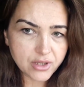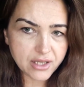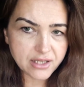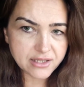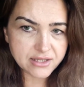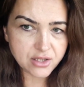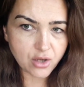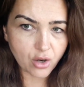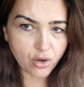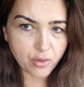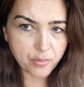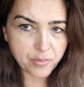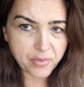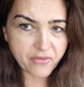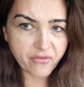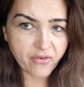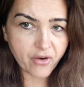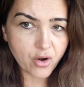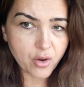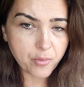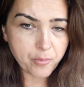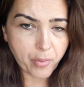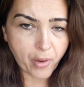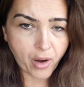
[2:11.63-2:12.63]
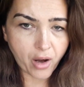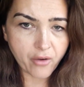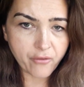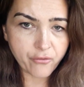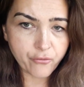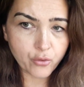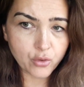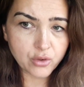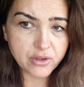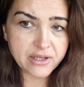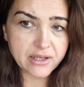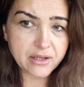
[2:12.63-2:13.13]
It's going to be very
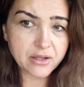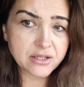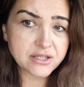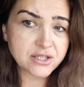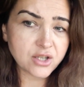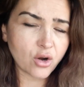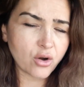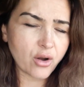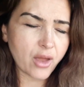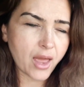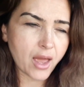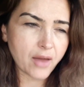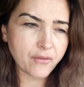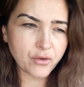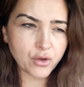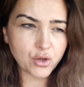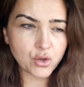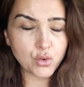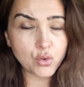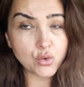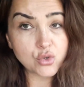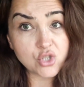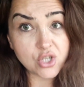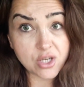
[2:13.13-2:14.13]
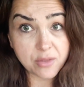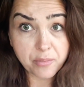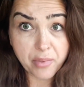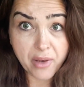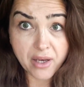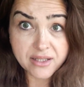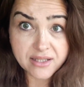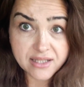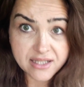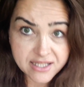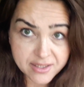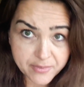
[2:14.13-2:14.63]
powerful. It's going to have a huge
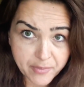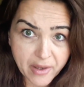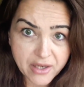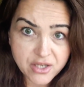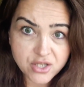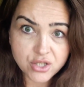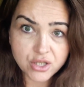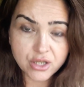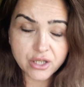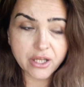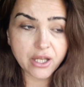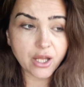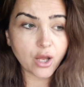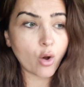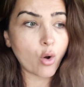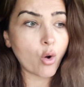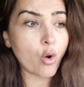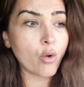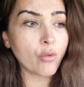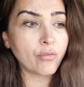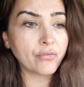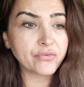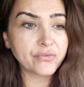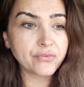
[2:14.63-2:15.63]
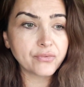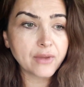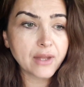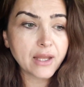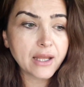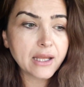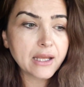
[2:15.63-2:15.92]
impact, especially on